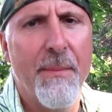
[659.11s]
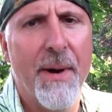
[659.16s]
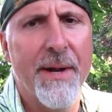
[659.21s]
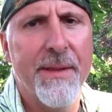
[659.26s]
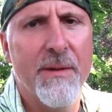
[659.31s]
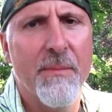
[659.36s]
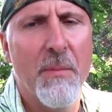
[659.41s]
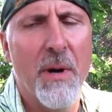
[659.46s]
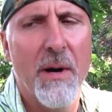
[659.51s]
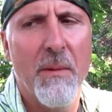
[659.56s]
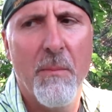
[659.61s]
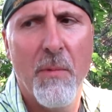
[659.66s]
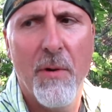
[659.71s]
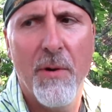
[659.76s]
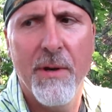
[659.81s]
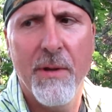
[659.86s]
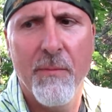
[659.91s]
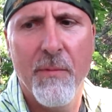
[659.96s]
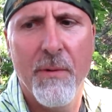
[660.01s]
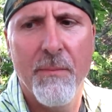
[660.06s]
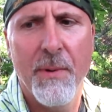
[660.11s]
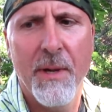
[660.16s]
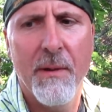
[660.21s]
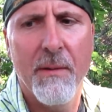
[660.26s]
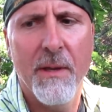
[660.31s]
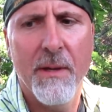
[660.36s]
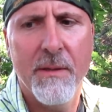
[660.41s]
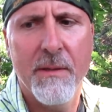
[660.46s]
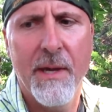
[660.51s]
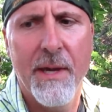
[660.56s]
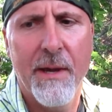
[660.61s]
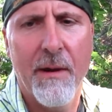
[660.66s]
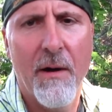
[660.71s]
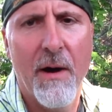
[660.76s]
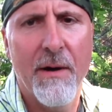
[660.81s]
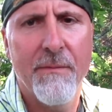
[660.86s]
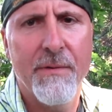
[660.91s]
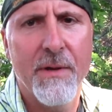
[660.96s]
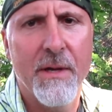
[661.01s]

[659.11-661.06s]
By tomorrow morning we'll be able to take off